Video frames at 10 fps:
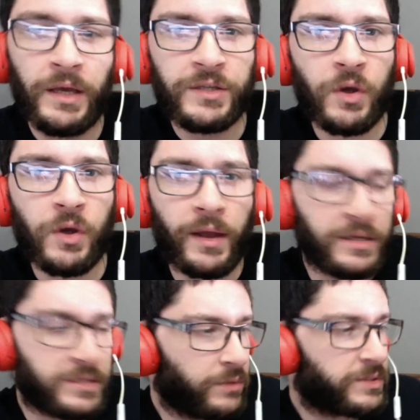So I
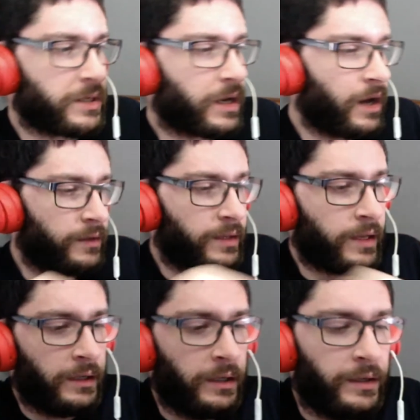guess there was a cut that
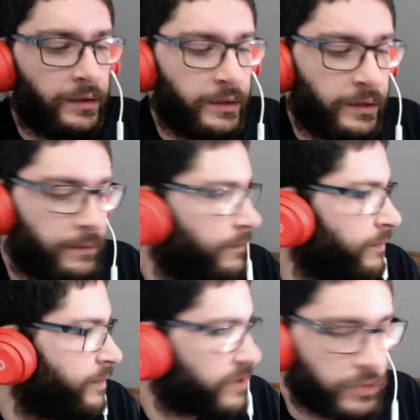
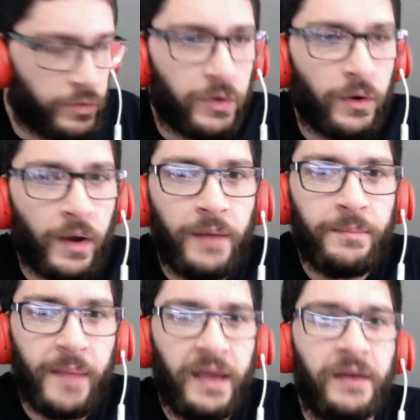the studio had
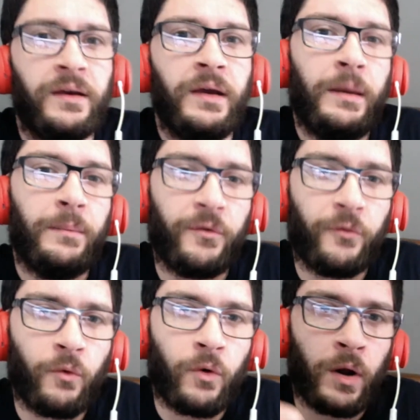made
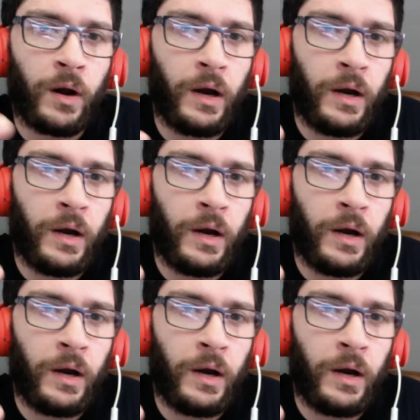before